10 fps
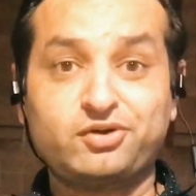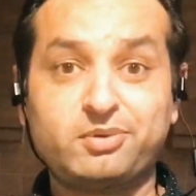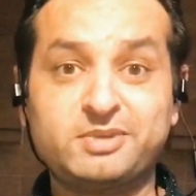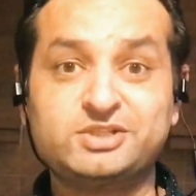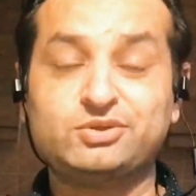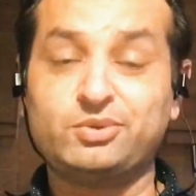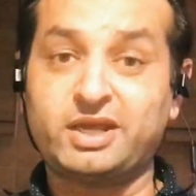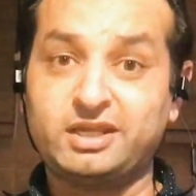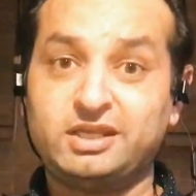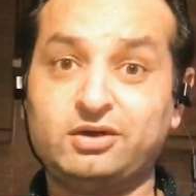comments or
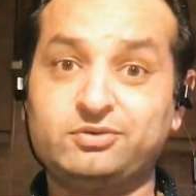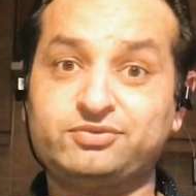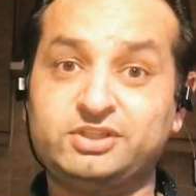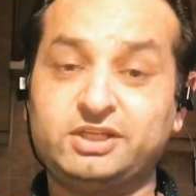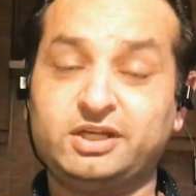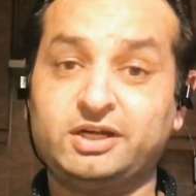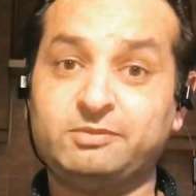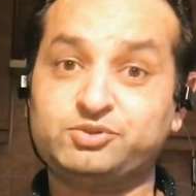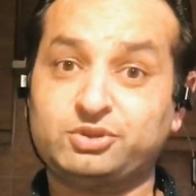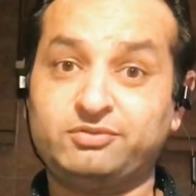any of the
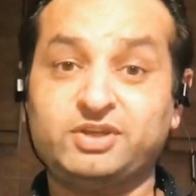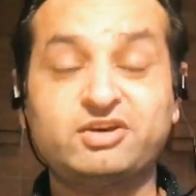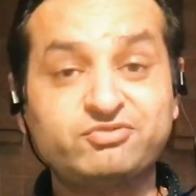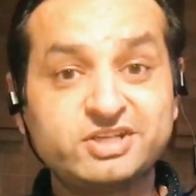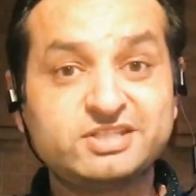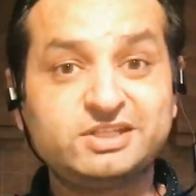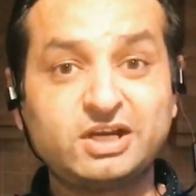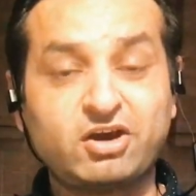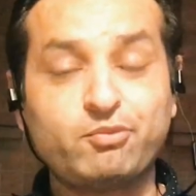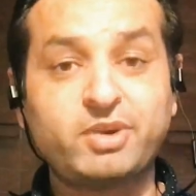sort of reasoning
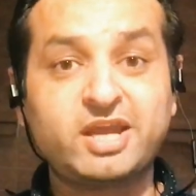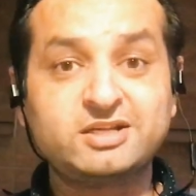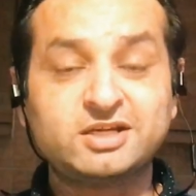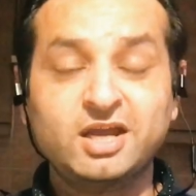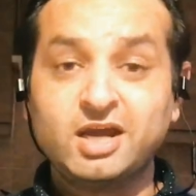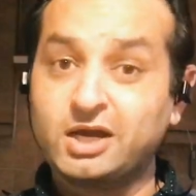I've made,